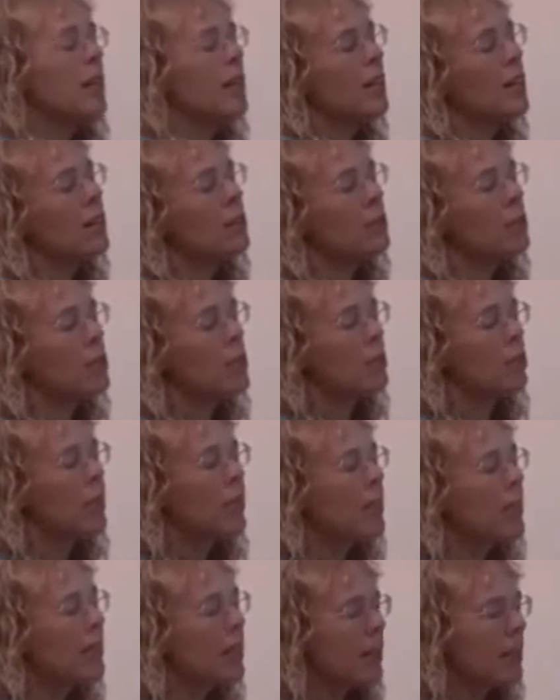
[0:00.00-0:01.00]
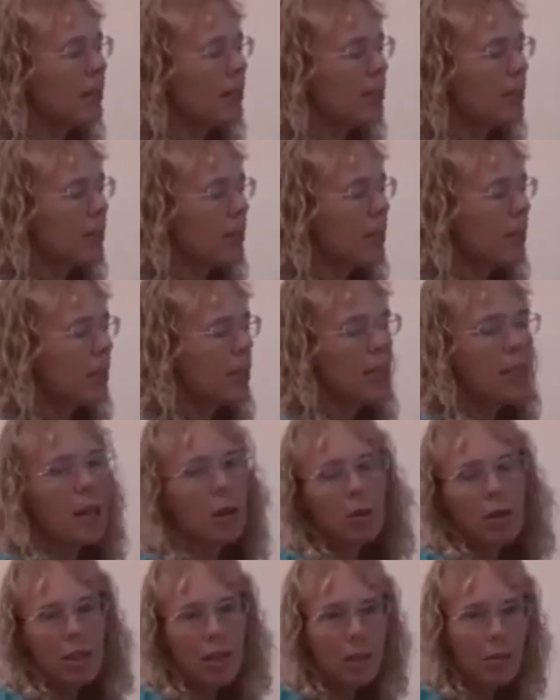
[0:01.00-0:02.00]
That was the beginning.
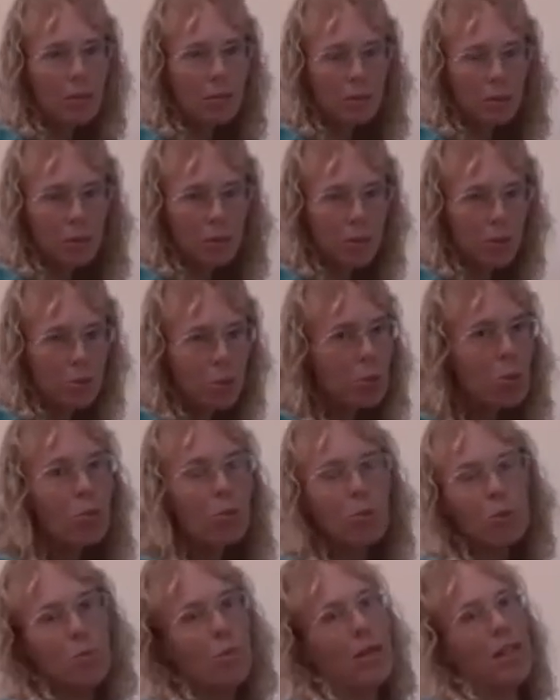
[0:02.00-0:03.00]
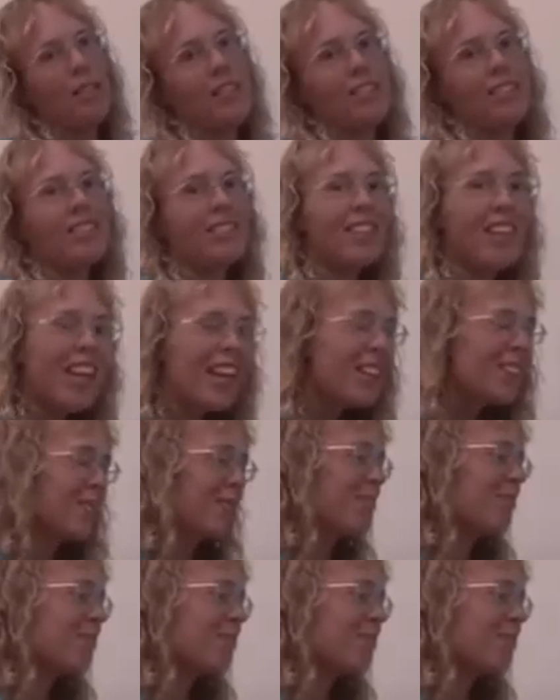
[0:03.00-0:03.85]
Now we come to the moo part, okay?